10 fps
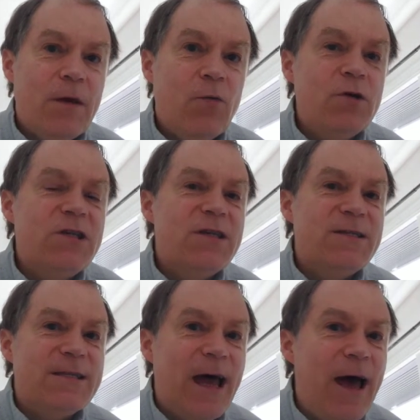which is
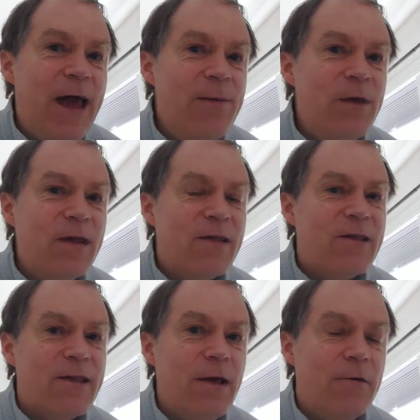time
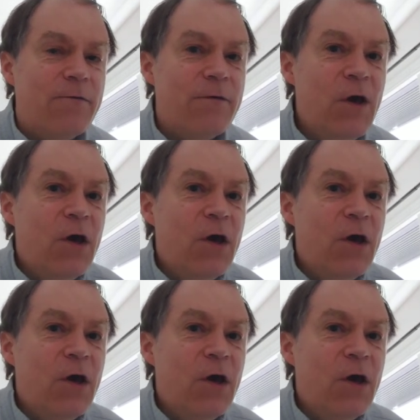itself.